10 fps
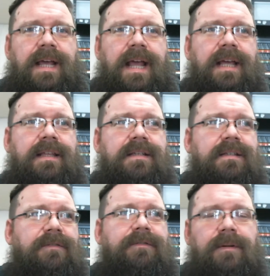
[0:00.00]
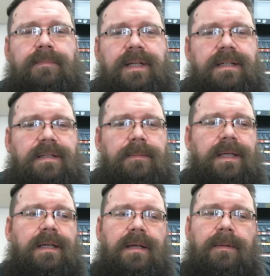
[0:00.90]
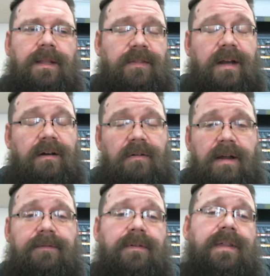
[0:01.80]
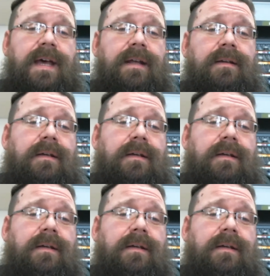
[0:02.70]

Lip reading: hey, this is a fun place to be. I mean, they're great for that.